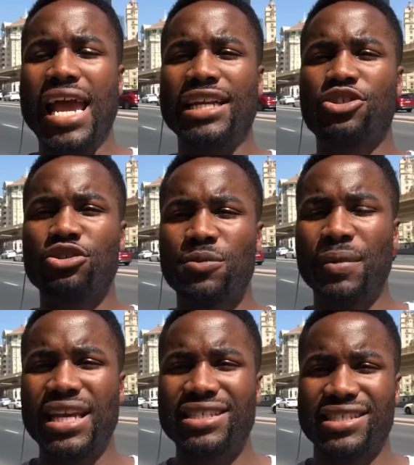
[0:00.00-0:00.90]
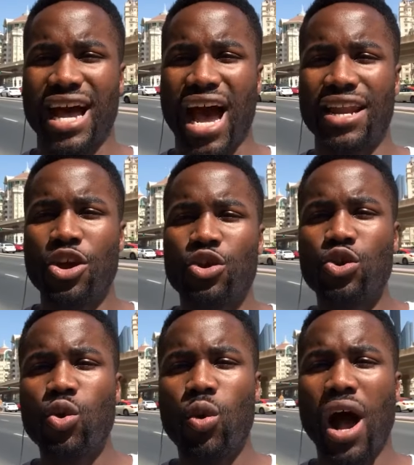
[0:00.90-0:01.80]
It just means that
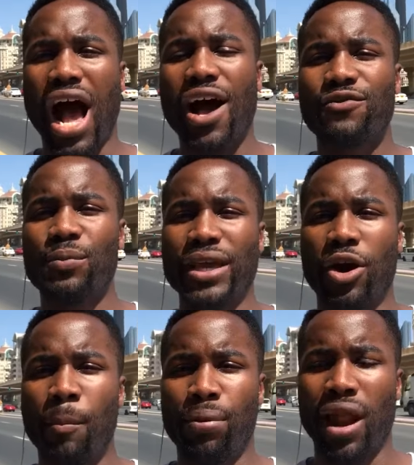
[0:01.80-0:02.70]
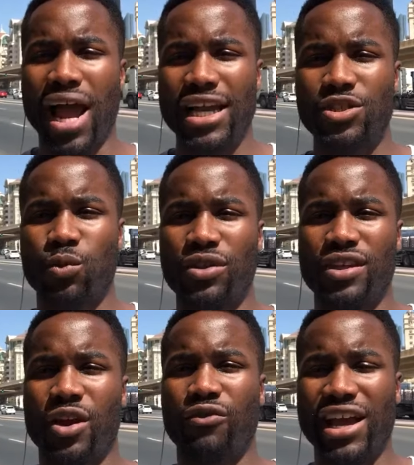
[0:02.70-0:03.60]
you have to be compliant with
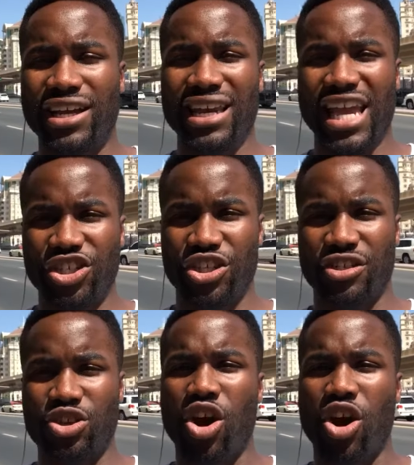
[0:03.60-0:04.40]
their regulations.